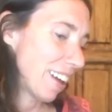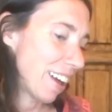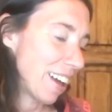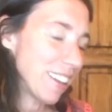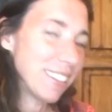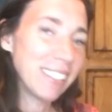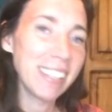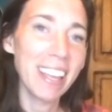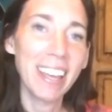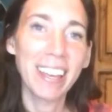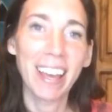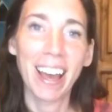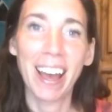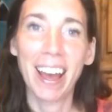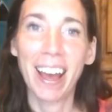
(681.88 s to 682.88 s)
It's
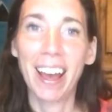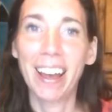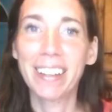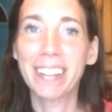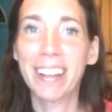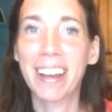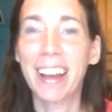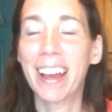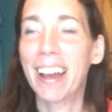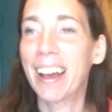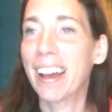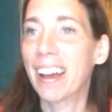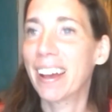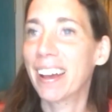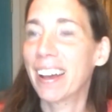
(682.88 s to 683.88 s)
like I
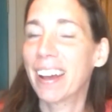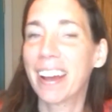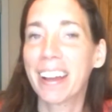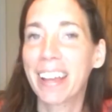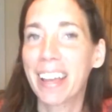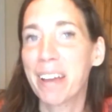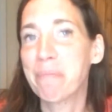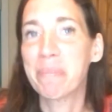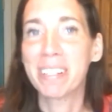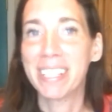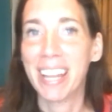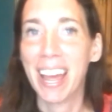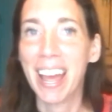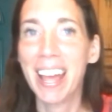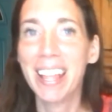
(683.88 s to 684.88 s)
can't
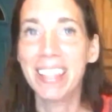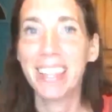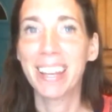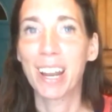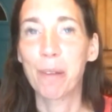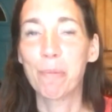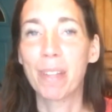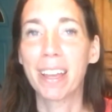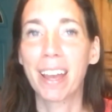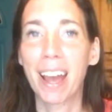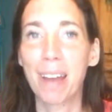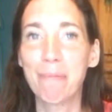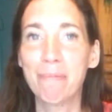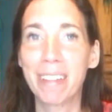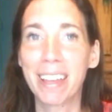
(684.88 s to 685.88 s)
pretend that I'm
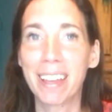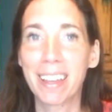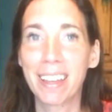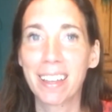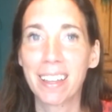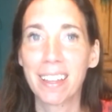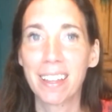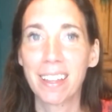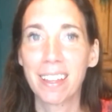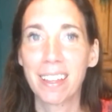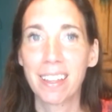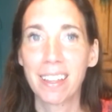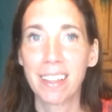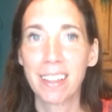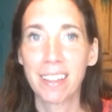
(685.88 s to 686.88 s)
like
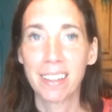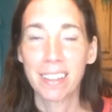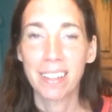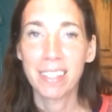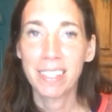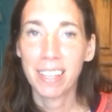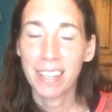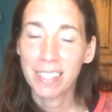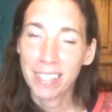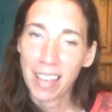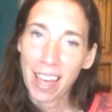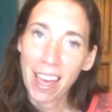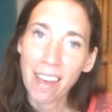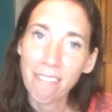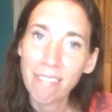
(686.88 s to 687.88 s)
it's
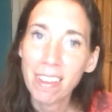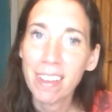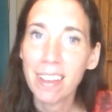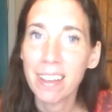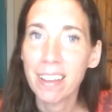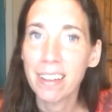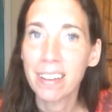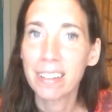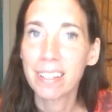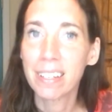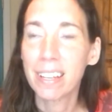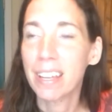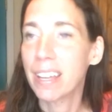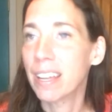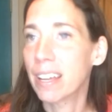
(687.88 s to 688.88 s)
heavy,
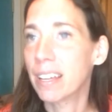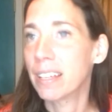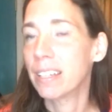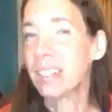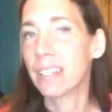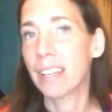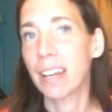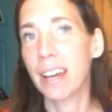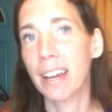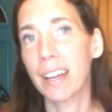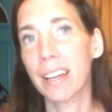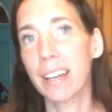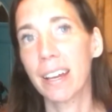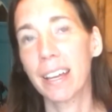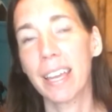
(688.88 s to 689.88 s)
and
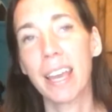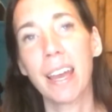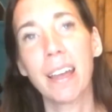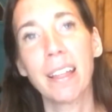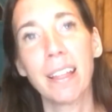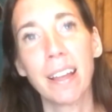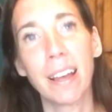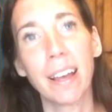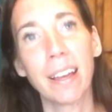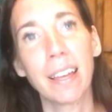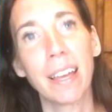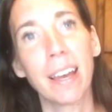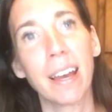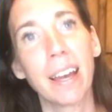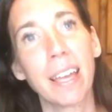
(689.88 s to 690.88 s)
I can't
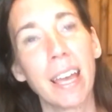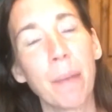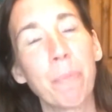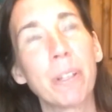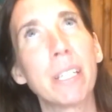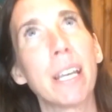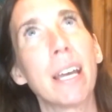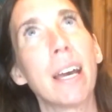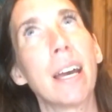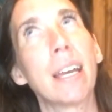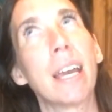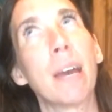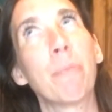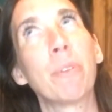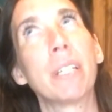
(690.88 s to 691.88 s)
pretend
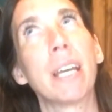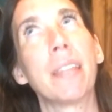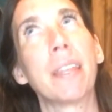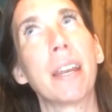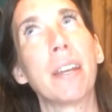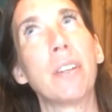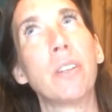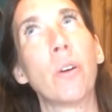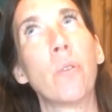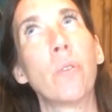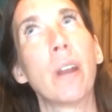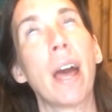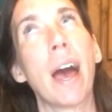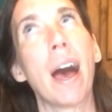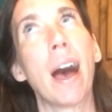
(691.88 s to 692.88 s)
that I
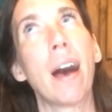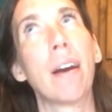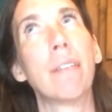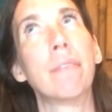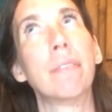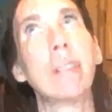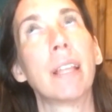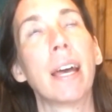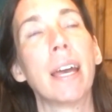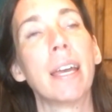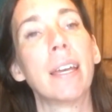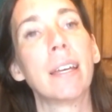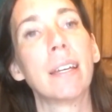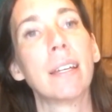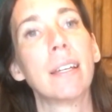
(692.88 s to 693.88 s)
don't have like